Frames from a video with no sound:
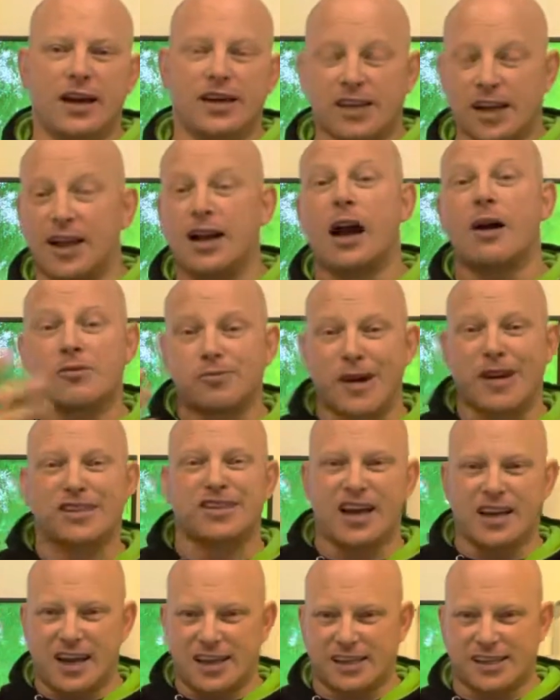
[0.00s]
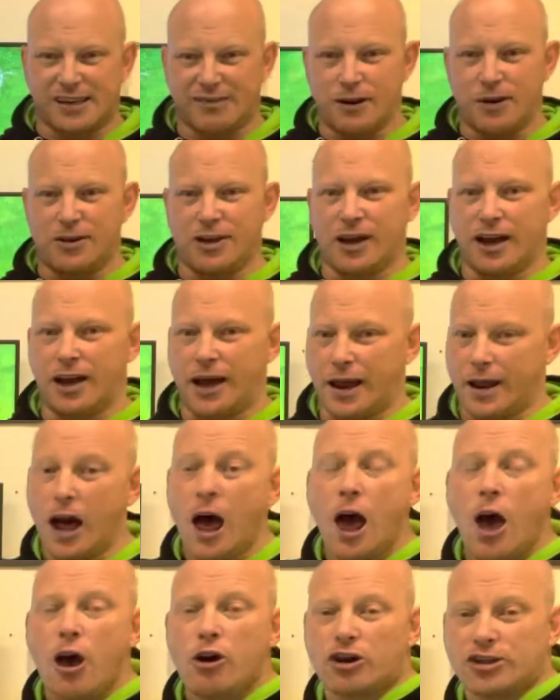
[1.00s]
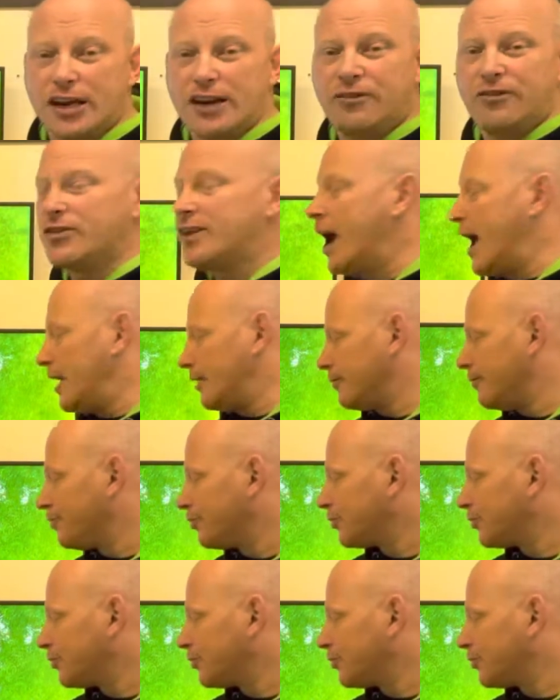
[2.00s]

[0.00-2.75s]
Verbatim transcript: So that comes back to that necessary thing again. Because even then,